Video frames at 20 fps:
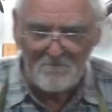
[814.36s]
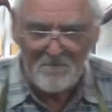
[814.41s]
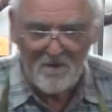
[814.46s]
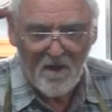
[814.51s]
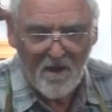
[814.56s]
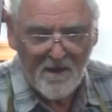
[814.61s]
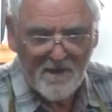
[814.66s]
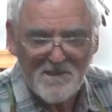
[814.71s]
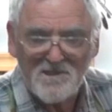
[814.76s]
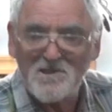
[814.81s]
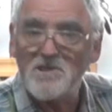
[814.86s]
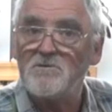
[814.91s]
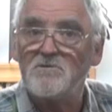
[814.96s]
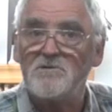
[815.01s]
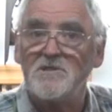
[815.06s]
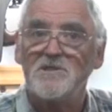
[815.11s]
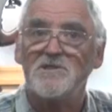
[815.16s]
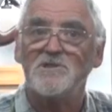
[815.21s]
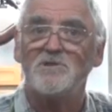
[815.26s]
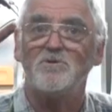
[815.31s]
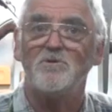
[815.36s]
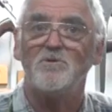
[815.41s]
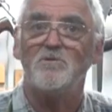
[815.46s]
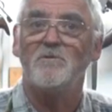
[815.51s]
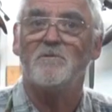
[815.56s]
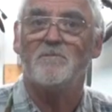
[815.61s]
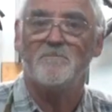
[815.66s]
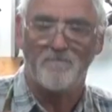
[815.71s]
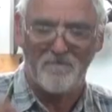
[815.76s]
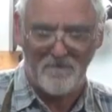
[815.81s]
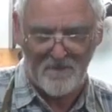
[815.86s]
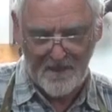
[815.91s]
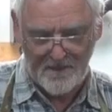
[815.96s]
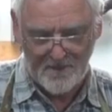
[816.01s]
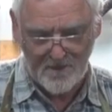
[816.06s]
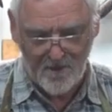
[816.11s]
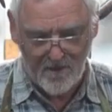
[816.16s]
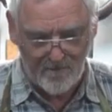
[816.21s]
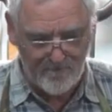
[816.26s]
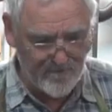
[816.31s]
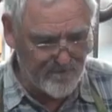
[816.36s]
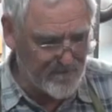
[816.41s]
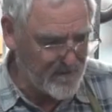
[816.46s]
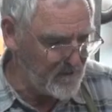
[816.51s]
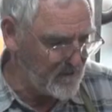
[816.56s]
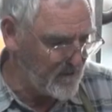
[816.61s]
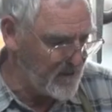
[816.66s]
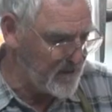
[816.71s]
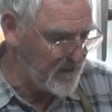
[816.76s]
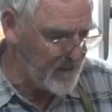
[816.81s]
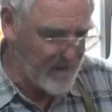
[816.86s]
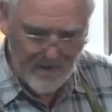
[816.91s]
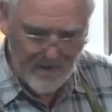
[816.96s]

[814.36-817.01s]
like a silky saw, that type of tooth.